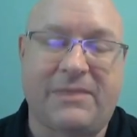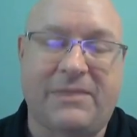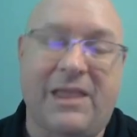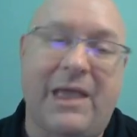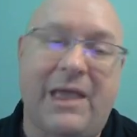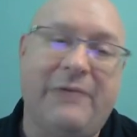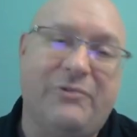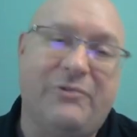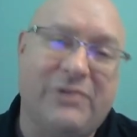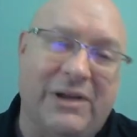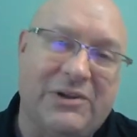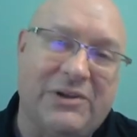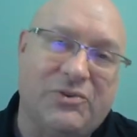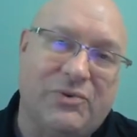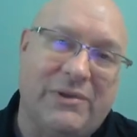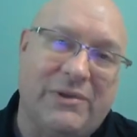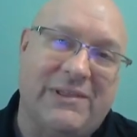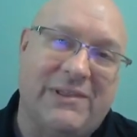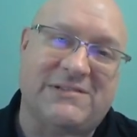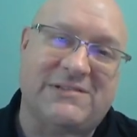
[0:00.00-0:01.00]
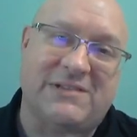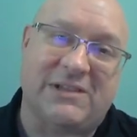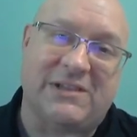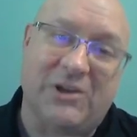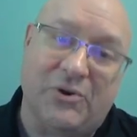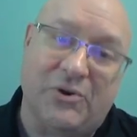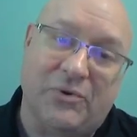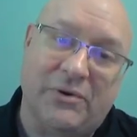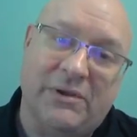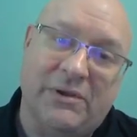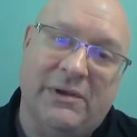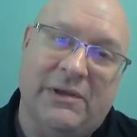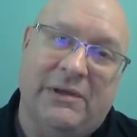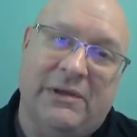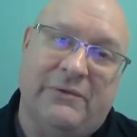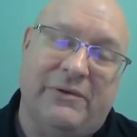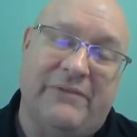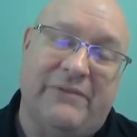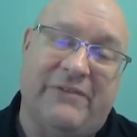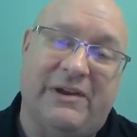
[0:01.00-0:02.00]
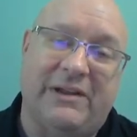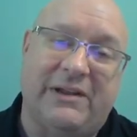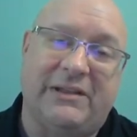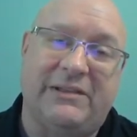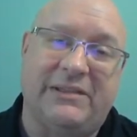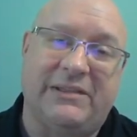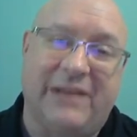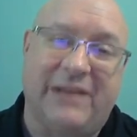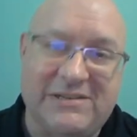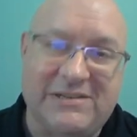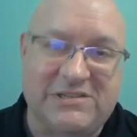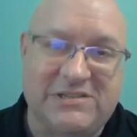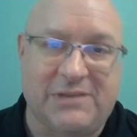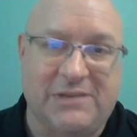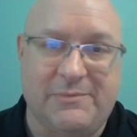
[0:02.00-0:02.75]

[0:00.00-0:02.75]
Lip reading: And we're not doing this alone. We've got a nice